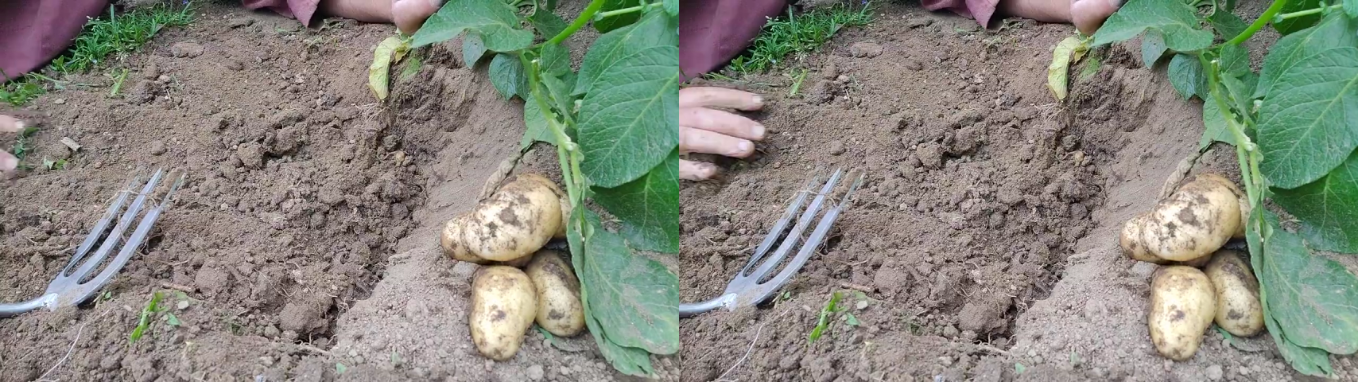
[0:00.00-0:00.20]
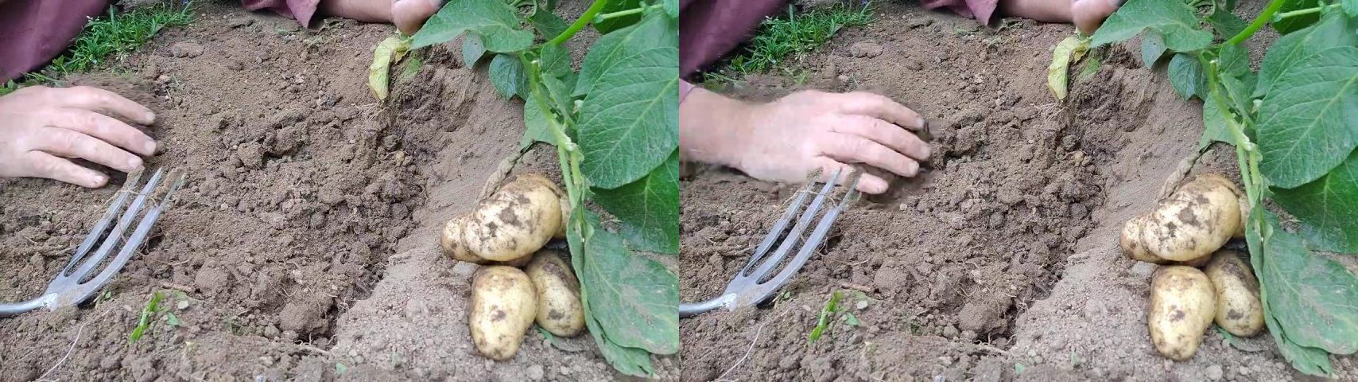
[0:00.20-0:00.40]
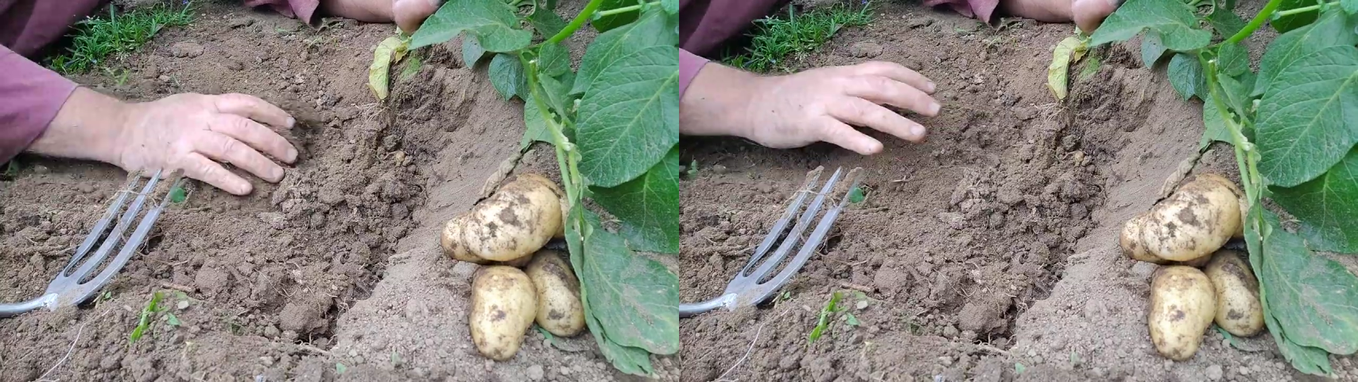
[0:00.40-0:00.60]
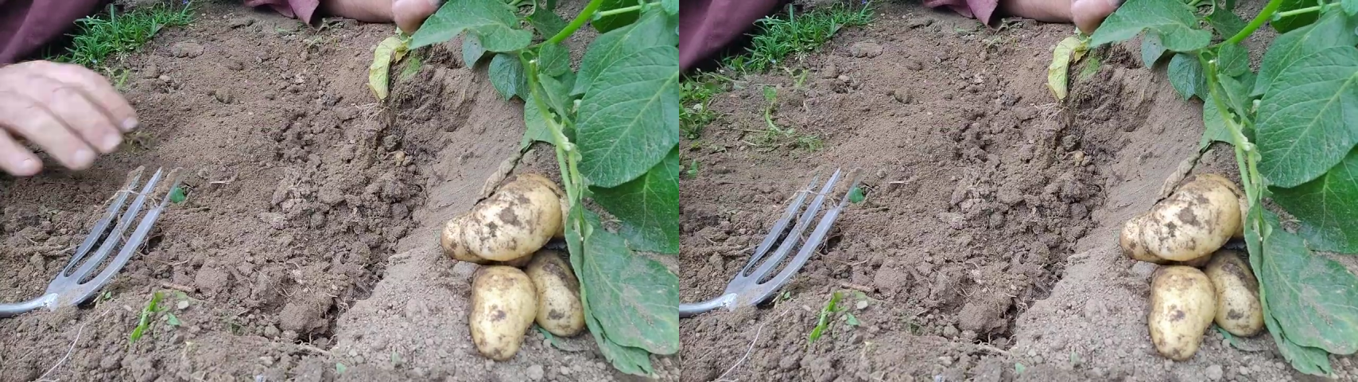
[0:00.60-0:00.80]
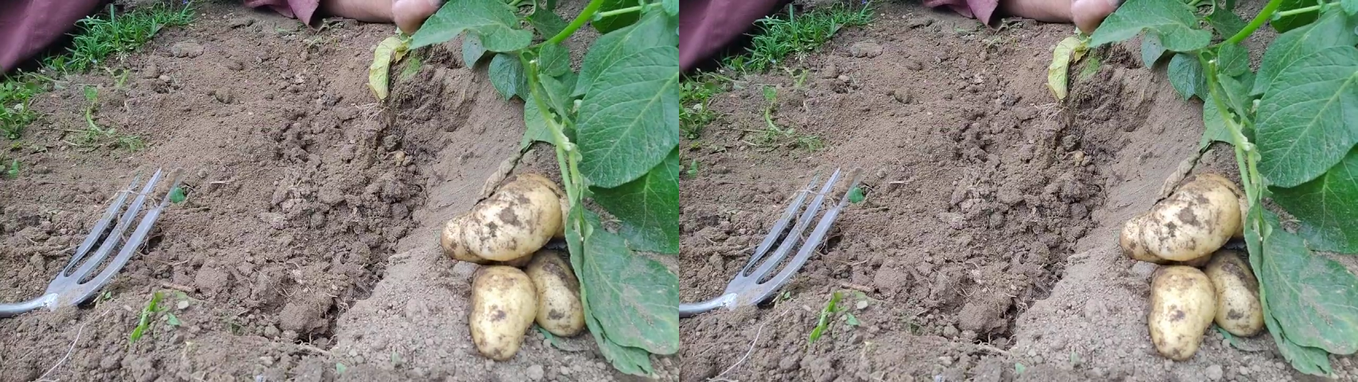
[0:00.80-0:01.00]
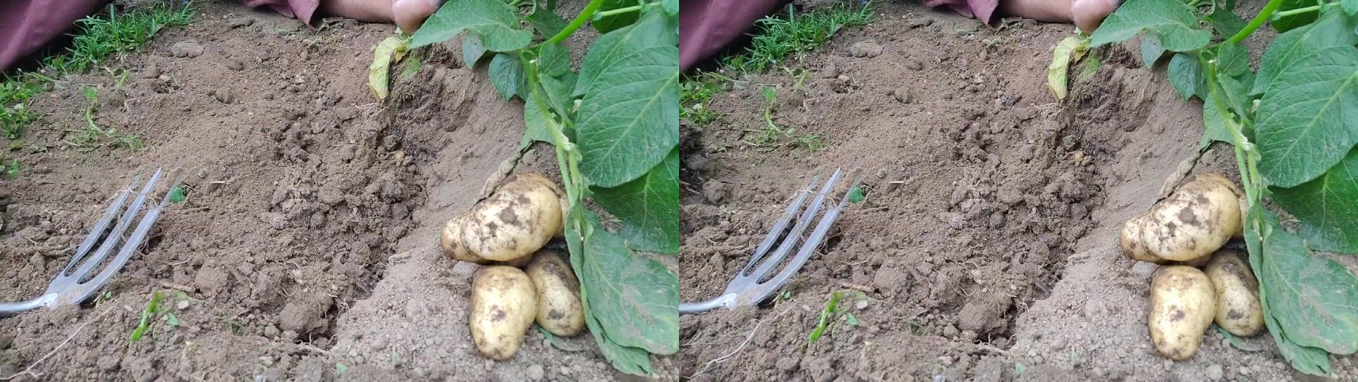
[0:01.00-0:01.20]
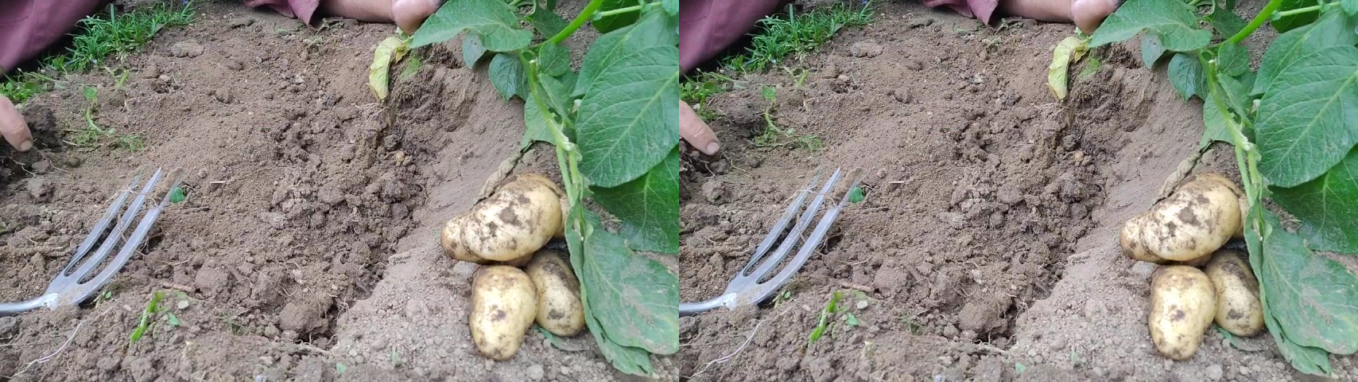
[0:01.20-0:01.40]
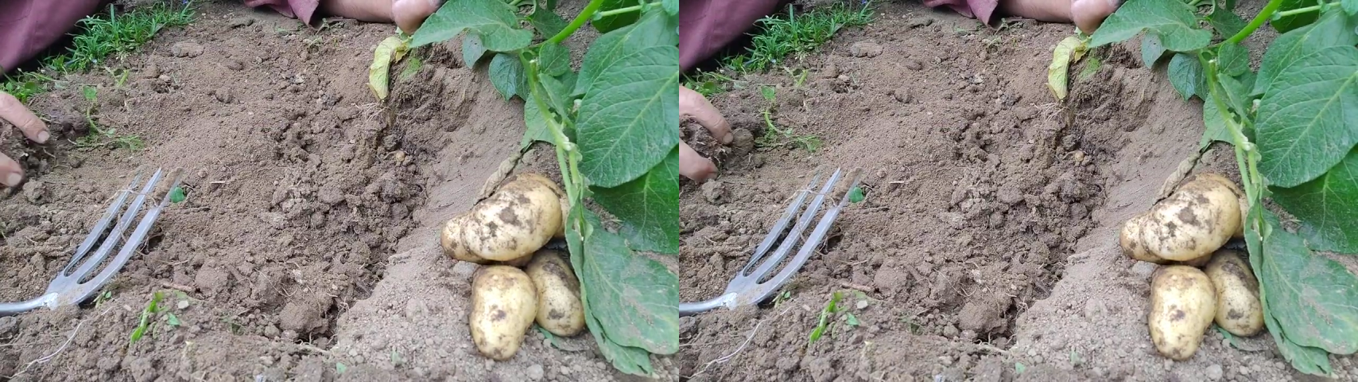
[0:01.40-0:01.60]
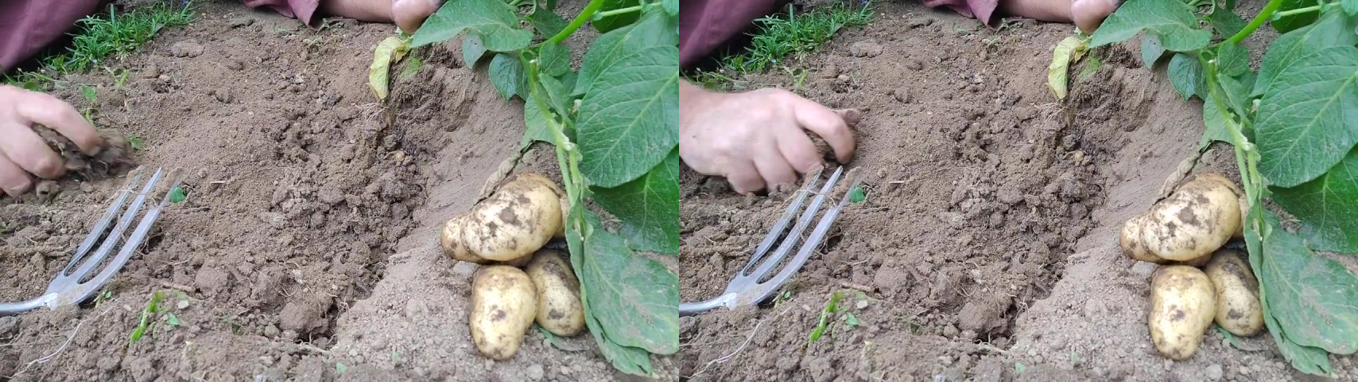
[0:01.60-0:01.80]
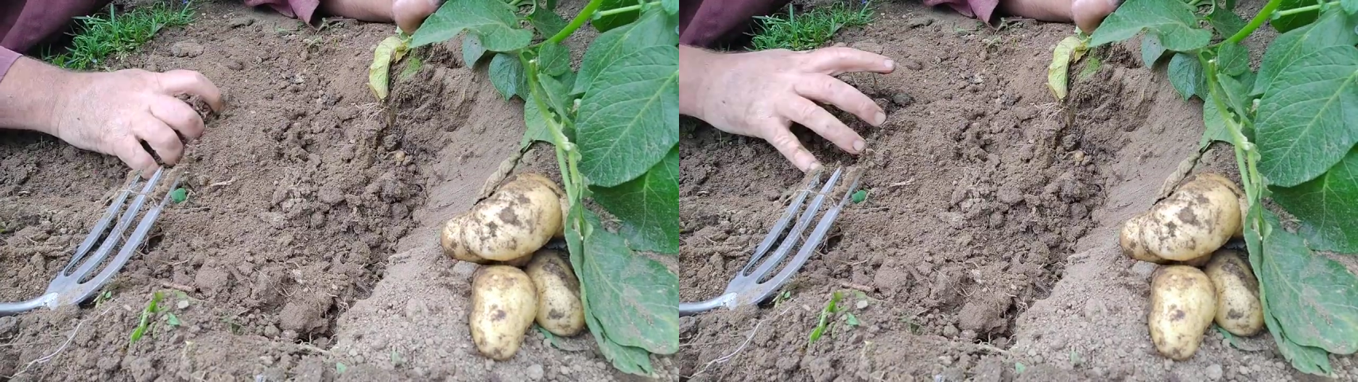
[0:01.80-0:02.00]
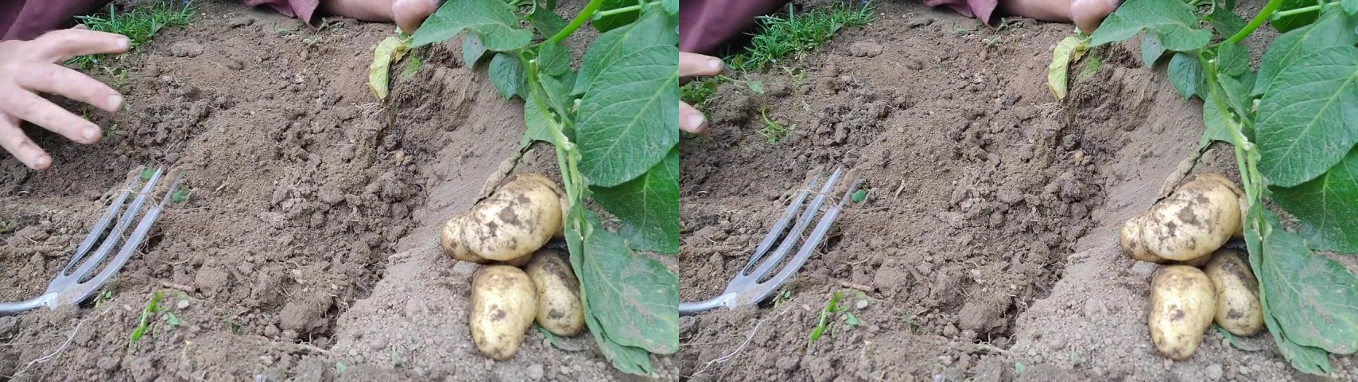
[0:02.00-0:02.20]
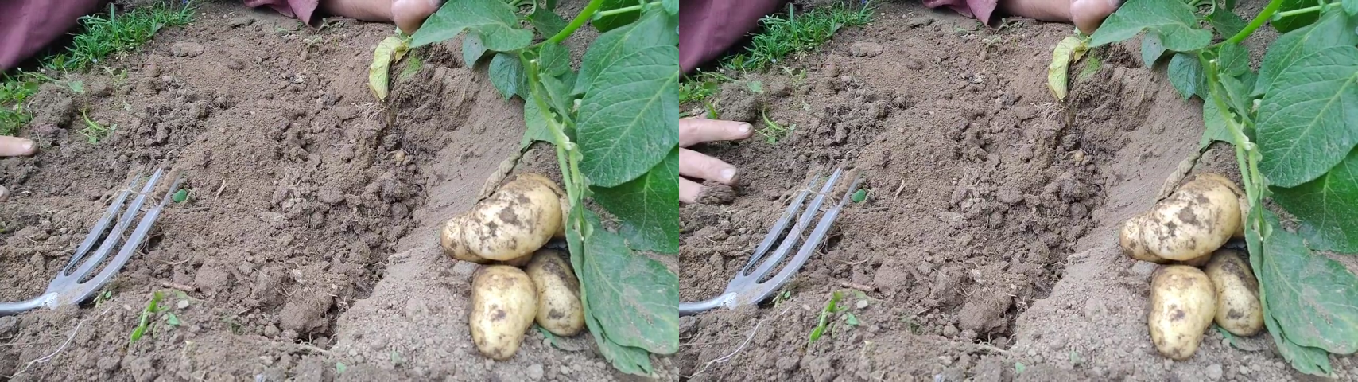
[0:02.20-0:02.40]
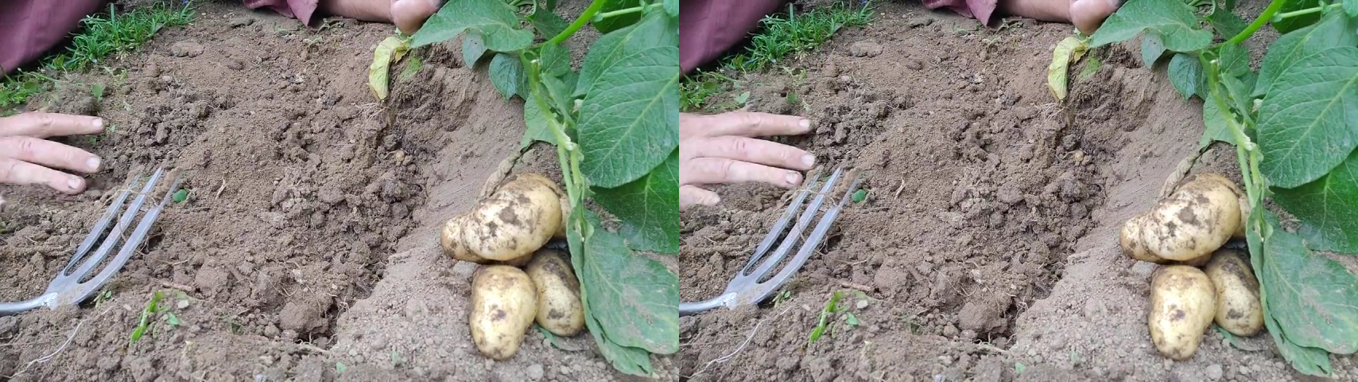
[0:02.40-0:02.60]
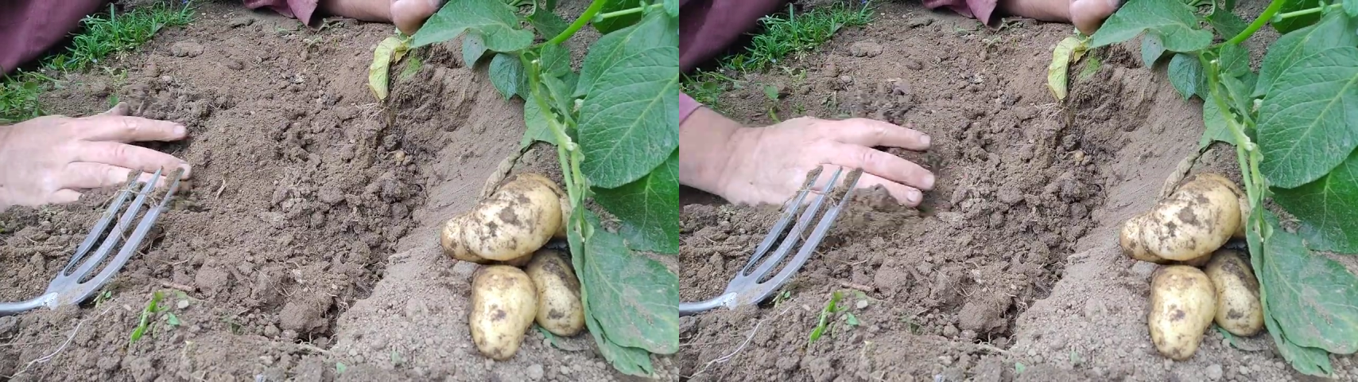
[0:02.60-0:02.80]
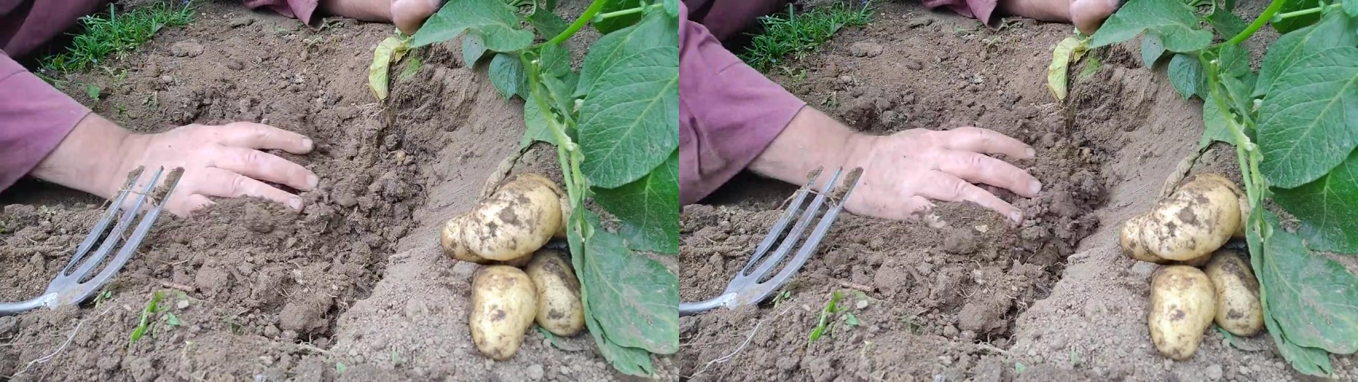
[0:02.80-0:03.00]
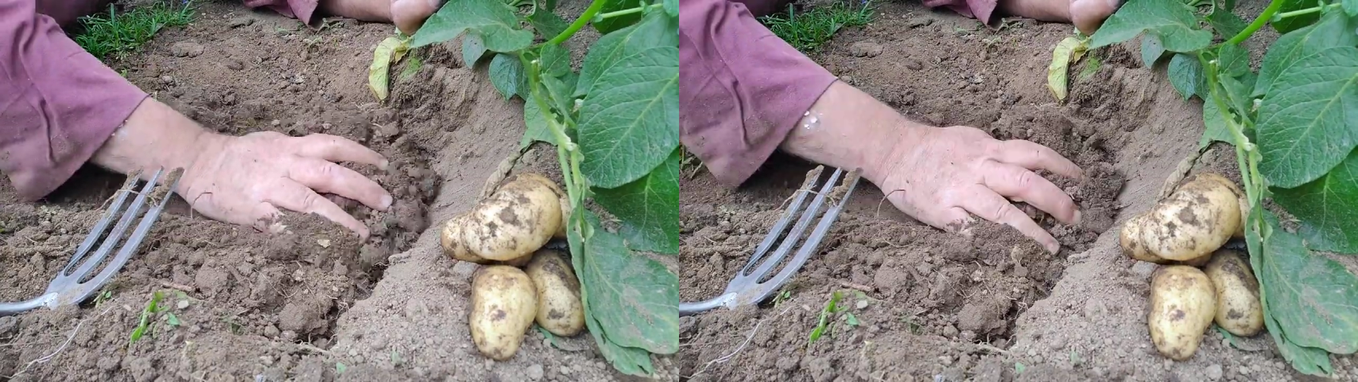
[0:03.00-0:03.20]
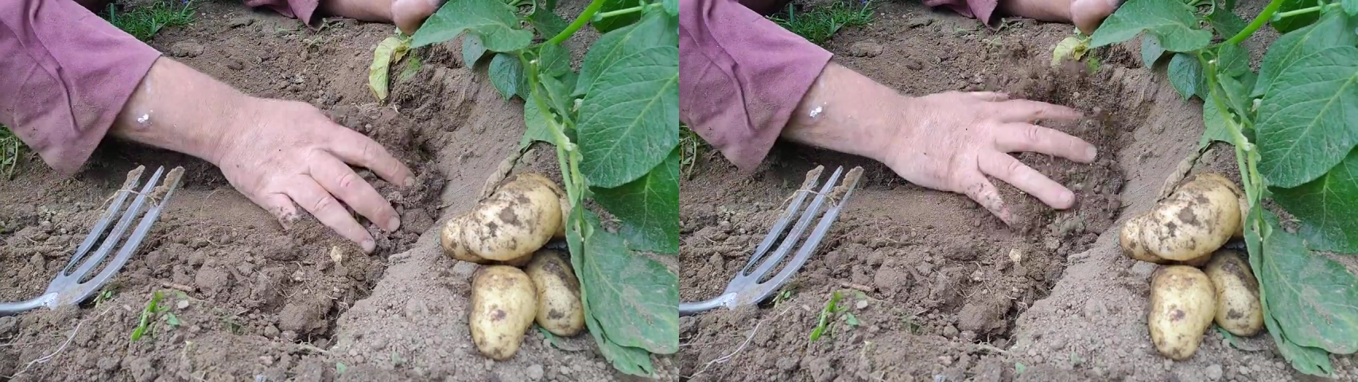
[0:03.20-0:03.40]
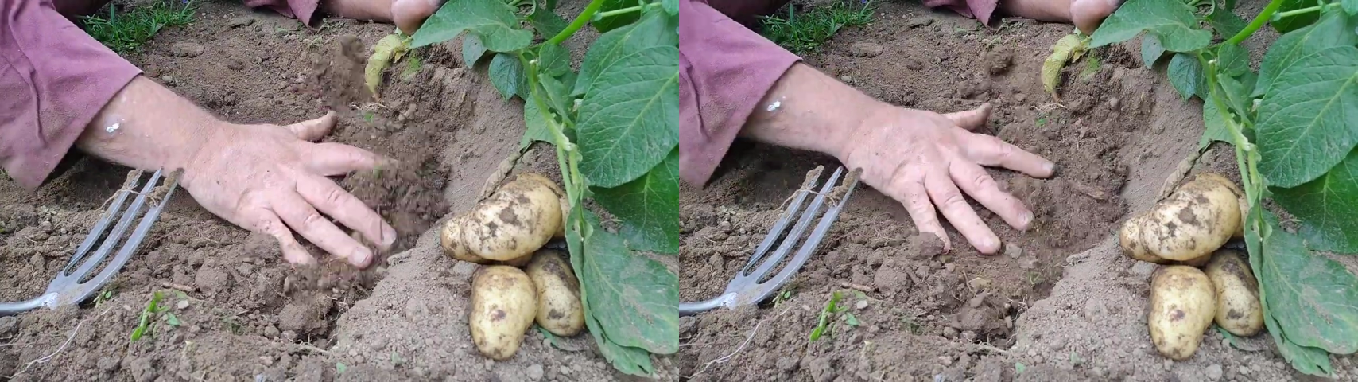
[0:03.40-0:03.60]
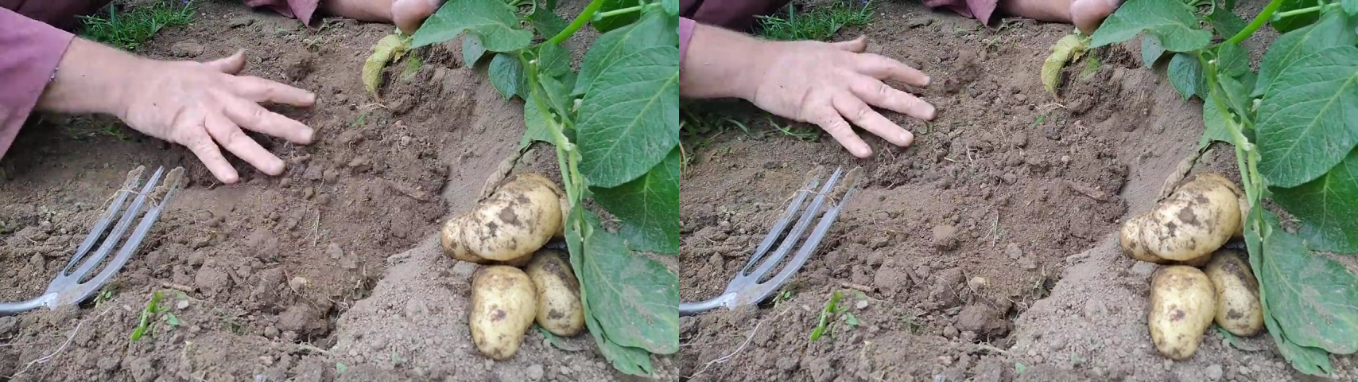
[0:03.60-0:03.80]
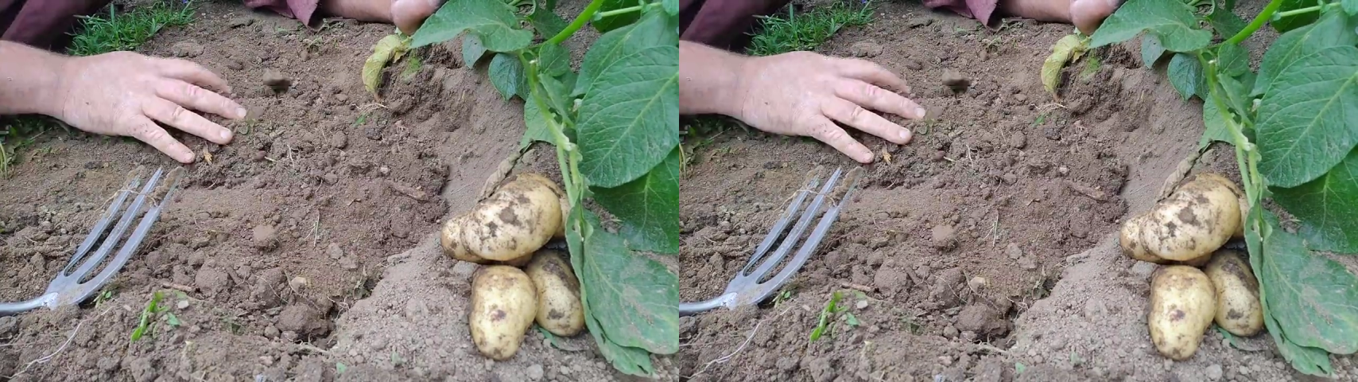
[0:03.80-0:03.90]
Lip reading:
[unreadable: no face in view]